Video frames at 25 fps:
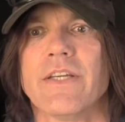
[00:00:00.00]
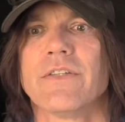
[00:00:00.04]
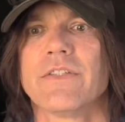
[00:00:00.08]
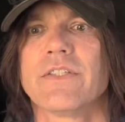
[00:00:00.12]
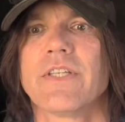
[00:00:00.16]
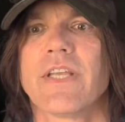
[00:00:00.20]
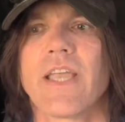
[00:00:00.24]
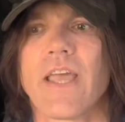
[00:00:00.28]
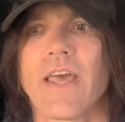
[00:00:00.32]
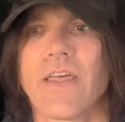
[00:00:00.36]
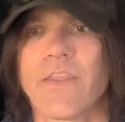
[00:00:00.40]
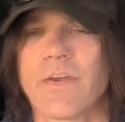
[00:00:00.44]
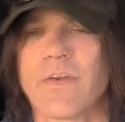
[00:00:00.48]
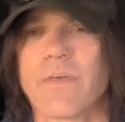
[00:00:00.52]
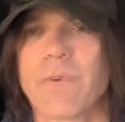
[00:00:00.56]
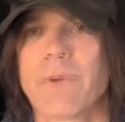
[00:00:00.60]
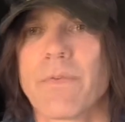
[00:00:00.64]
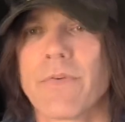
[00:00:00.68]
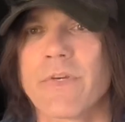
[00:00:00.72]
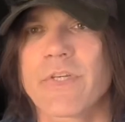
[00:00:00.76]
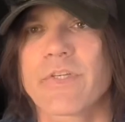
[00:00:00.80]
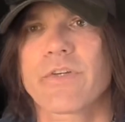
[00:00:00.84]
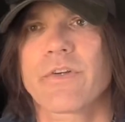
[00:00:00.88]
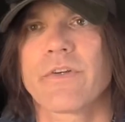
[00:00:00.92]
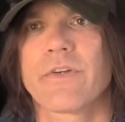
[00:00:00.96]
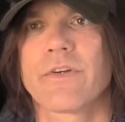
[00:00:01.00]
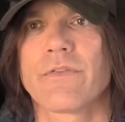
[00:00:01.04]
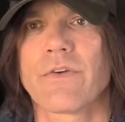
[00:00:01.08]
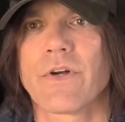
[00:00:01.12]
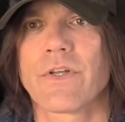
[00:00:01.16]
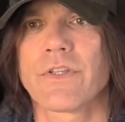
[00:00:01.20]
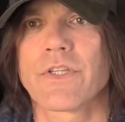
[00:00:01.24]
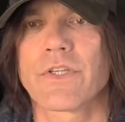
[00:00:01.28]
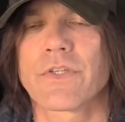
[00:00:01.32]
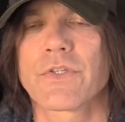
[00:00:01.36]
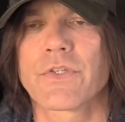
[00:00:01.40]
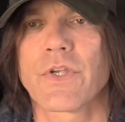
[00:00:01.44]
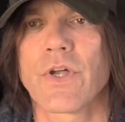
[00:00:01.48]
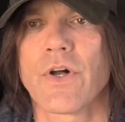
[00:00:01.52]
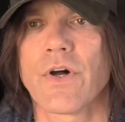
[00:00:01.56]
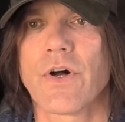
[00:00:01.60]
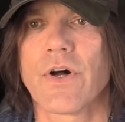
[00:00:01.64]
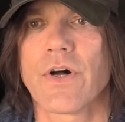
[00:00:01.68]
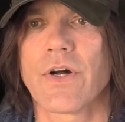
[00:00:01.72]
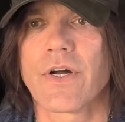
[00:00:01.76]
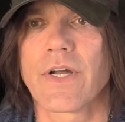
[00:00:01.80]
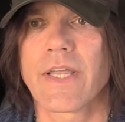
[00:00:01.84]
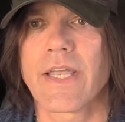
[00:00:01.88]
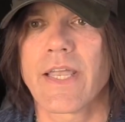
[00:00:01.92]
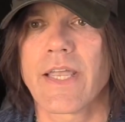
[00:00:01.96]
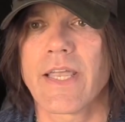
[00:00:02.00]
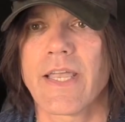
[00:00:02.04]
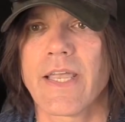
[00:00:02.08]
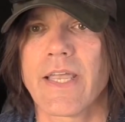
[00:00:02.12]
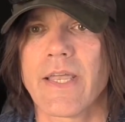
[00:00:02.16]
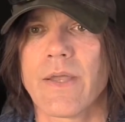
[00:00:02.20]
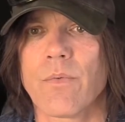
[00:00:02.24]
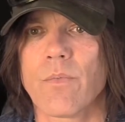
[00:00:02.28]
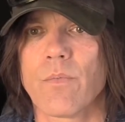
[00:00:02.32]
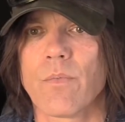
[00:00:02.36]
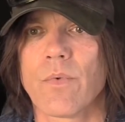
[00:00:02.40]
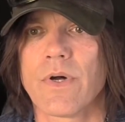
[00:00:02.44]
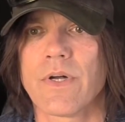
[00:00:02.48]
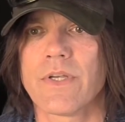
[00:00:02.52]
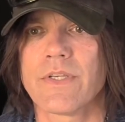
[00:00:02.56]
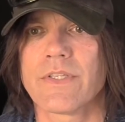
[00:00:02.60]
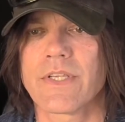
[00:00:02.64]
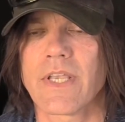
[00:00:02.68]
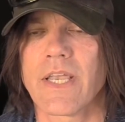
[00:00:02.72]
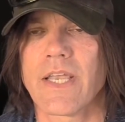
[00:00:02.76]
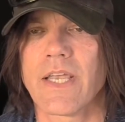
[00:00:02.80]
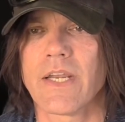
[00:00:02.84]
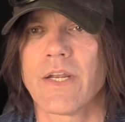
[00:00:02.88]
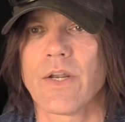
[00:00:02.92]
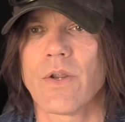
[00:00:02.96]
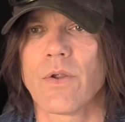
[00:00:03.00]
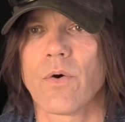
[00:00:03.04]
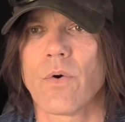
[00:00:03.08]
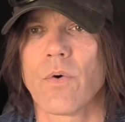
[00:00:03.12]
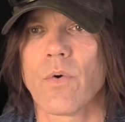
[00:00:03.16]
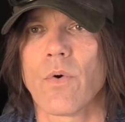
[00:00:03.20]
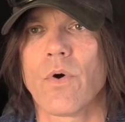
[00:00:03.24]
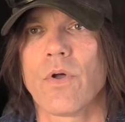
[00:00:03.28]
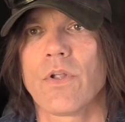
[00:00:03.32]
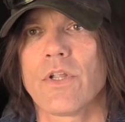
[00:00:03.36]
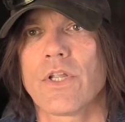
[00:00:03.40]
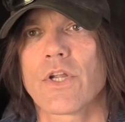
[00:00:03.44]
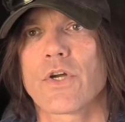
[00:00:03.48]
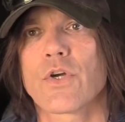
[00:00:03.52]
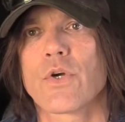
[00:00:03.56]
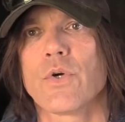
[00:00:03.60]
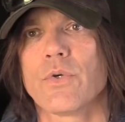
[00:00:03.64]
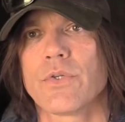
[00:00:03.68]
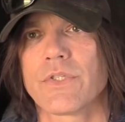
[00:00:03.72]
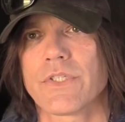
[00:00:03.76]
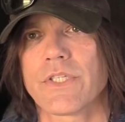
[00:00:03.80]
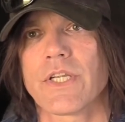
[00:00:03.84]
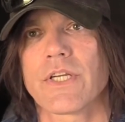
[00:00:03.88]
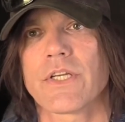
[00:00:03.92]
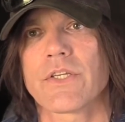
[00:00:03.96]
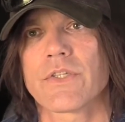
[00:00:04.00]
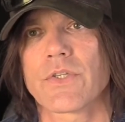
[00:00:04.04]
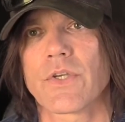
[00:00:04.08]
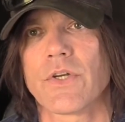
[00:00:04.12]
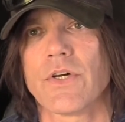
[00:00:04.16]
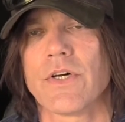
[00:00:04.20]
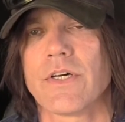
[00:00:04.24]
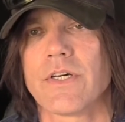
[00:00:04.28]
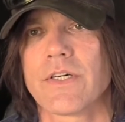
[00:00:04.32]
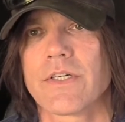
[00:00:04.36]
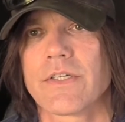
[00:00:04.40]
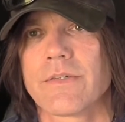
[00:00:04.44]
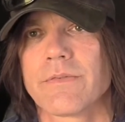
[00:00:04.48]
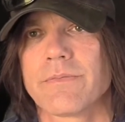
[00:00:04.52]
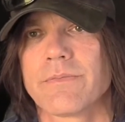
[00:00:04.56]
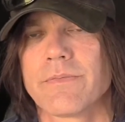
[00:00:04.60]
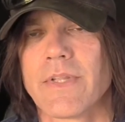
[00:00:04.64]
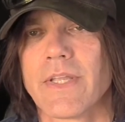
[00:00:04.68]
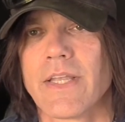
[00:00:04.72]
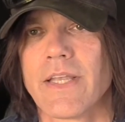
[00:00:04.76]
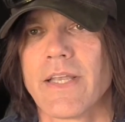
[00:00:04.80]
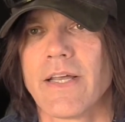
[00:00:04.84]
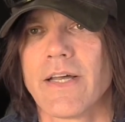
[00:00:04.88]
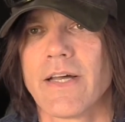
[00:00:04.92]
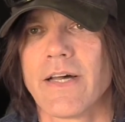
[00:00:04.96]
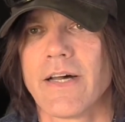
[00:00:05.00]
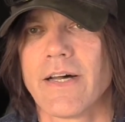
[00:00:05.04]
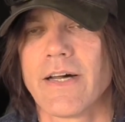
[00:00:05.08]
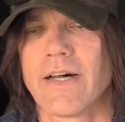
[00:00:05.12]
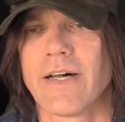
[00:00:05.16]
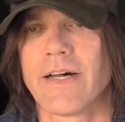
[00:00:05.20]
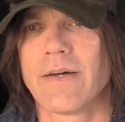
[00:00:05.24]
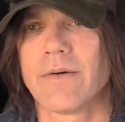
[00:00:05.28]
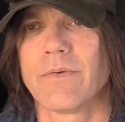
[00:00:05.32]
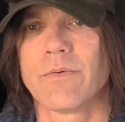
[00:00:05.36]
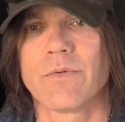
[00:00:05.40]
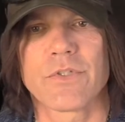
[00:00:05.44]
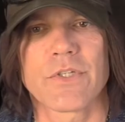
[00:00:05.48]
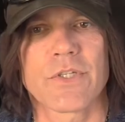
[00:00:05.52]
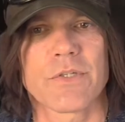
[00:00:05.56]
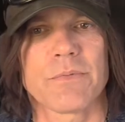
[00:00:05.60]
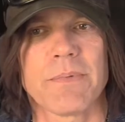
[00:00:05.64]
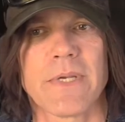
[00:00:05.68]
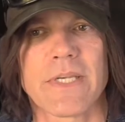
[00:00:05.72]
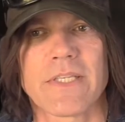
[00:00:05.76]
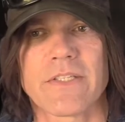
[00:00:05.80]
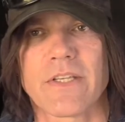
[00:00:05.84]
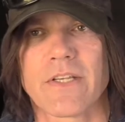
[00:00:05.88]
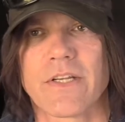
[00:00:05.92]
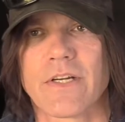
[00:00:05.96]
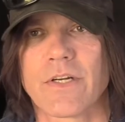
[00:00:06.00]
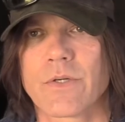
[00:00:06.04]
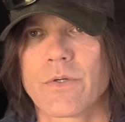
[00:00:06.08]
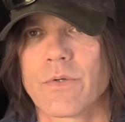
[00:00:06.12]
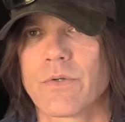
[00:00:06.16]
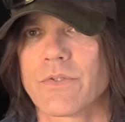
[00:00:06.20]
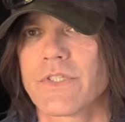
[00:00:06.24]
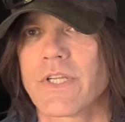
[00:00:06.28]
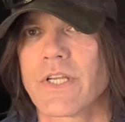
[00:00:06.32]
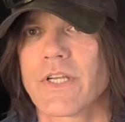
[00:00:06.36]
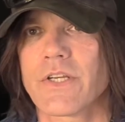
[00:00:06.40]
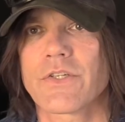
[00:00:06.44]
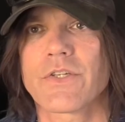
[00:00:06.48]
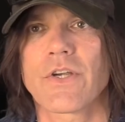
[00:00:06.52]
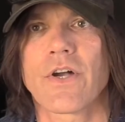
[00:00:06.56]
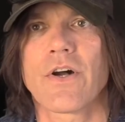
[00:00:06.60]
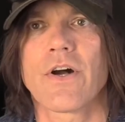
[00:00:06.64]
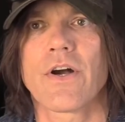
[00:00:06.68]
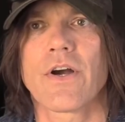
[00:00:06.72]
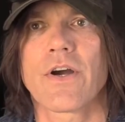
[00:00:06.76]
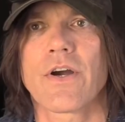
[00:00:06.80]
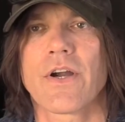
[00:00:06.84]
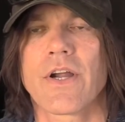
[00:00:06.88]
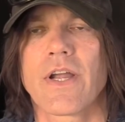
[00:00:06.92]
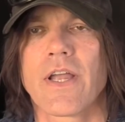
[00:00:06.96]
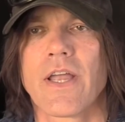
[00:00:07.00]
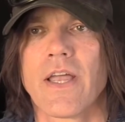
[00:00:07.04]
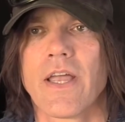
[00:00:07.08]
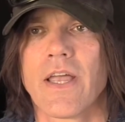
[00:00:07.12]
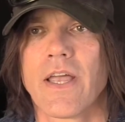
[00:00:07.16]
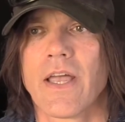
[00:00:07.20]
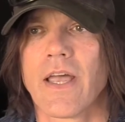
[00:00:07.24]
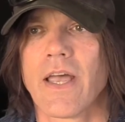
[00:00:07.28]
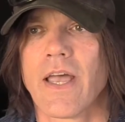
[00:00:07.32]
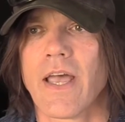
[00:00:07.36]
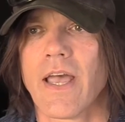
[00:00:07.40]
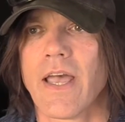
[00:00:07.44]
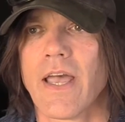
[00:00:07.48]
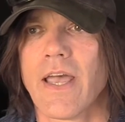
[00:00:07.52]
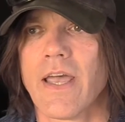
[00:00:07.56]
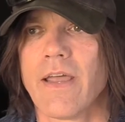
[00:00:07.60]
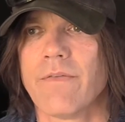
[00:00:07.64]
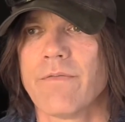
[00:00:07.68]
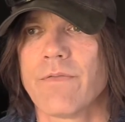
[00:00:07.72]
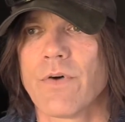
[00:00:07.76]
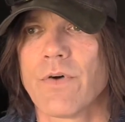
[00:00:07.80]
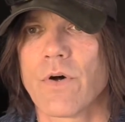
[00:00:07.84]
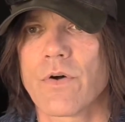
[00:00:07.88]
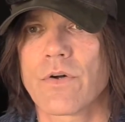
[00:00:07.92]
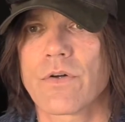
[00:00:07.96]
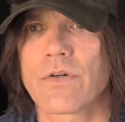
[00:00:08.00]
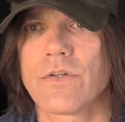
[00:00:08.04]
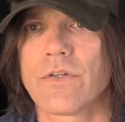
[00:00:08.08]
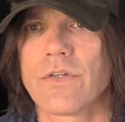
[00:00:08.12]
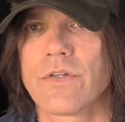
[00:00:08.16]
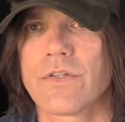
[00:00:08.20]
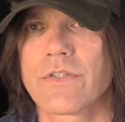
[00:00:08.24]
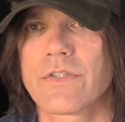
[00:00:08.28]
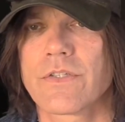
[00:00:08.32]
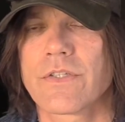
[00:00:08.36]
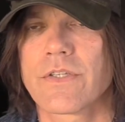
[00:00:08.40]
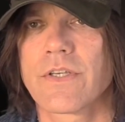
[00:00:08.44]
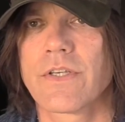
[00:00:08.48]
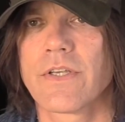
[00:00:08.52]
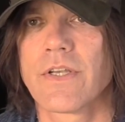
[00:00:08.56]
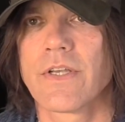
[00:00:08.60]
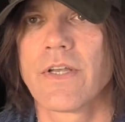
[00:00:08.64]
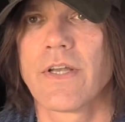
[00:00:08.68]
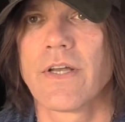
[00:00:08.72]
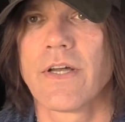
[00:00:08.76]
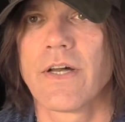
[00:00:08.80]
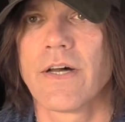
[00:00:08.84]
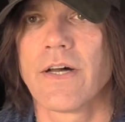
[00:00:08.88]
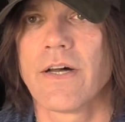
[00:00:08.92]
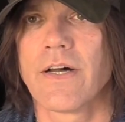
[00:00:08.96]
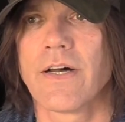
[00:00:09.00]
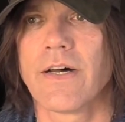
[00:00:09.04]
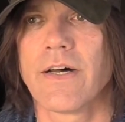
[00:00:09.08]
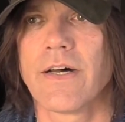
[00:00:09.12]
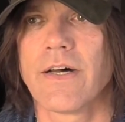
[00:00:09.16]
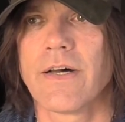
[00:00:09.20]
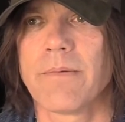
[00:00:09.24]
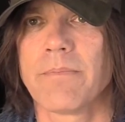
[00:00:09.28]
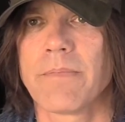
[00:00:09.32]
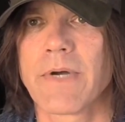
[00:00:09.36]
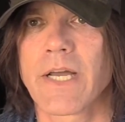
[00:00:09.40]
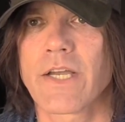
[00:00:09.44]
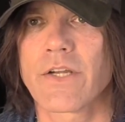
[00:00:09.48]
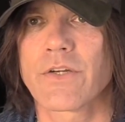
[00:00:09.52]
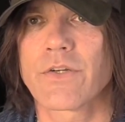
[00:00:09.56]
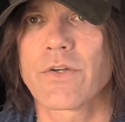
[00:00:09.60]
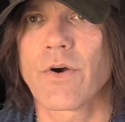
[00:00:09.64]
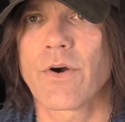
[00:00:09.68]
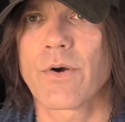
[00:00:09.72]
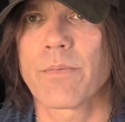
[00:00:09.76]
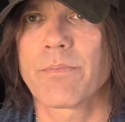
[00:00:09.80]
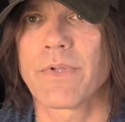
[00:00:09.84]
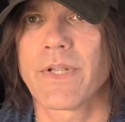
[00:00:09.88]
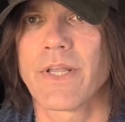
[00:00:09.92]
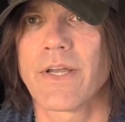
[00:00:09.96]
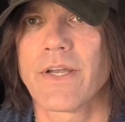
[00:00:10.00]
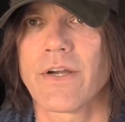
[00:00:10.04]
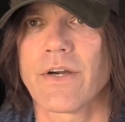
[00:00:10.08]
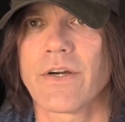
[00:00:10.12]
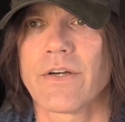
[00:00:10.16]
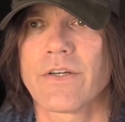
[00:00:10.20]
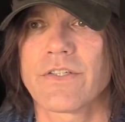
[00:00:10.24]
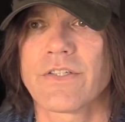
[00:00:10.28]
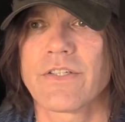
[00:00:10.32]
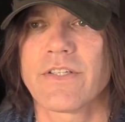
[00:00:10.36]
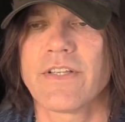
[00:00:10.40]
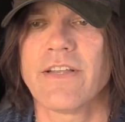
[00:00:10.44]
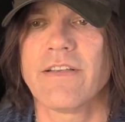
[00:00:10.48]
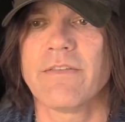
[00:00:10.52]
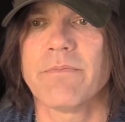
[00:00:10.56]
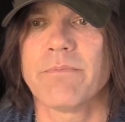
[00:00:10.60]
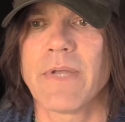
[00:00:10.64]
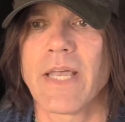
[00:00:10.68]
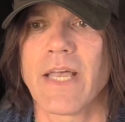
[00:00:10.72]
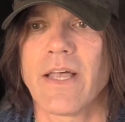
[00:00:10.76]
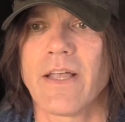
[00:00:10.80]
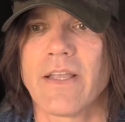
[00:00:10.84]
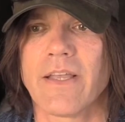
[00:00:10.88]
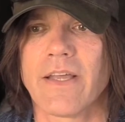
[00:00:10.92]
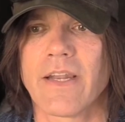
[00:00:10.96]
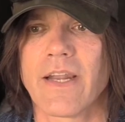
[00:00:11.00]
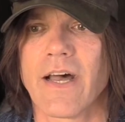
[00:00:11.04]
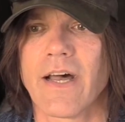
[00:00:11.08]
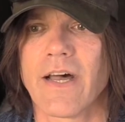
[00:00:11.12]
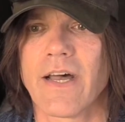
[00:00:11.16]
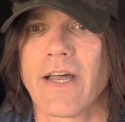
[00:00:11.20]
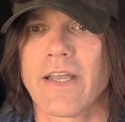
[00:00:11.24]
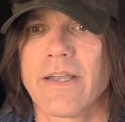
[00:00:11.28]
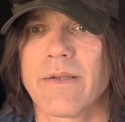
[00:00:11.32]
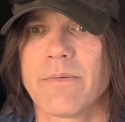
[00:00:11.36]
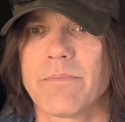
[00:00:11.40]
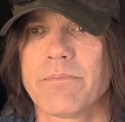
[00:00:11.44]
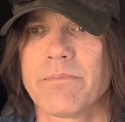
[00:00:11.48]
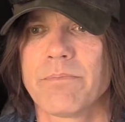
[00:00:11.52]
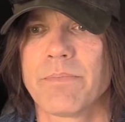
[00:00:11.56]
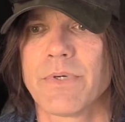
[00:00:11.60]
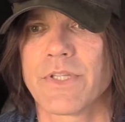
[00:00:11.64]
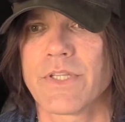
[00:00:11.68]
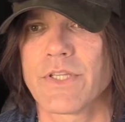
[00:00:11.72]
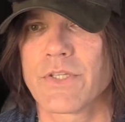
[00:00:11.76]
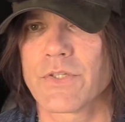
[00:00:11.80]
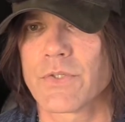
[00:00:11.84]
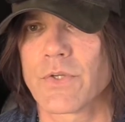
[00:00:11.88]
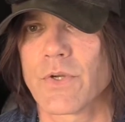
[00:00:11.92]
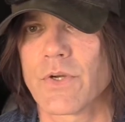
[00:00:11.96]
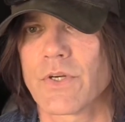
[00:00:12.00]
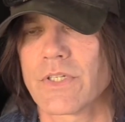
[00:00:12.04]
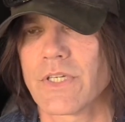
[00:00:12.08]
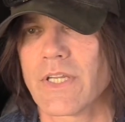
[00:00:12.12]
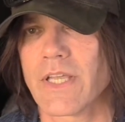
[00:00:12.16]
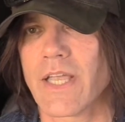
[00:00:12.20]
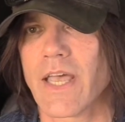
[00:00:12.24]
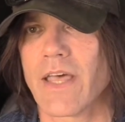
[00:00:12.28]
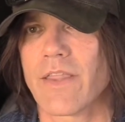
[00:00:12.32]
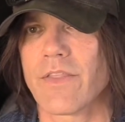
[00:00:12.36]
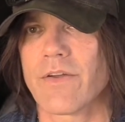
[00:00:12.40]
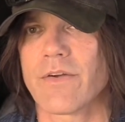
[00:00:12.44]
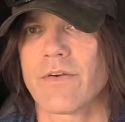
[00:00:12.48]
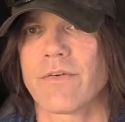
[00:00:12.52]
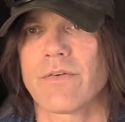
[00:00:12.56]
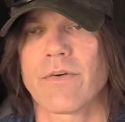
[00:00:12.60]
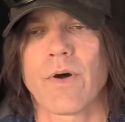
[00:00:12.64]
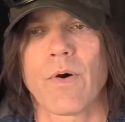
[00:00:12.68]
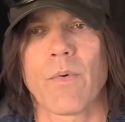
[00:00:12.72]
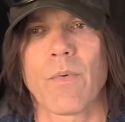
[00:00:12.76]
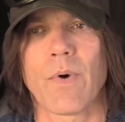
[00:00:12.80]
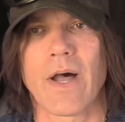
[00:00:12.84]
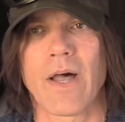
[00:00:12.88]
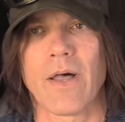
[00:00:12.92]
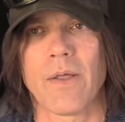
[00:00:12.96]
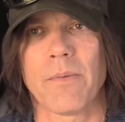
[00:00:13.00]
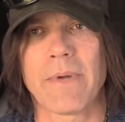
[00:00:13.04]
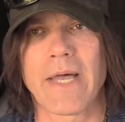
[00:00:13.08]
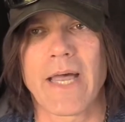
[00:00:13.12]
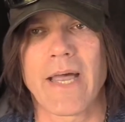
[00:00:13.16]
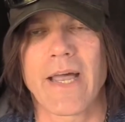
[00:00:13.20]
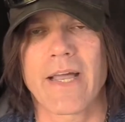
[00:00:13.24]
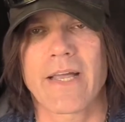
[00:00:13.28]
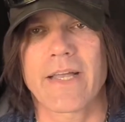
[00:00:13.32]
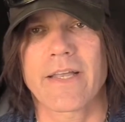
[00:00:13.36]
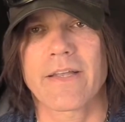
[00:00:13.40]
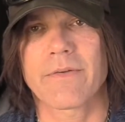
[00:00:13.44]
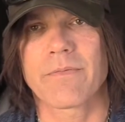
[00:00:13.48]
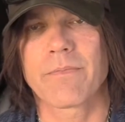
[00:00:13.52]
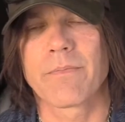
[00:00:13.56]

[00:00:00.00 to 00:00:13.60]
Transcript: together. When we originally wrote the song, it was an all-acoustic song, which is basically an acoustic guitar and vocals. My guitar player, Steve Bell, and I put this song together a while back,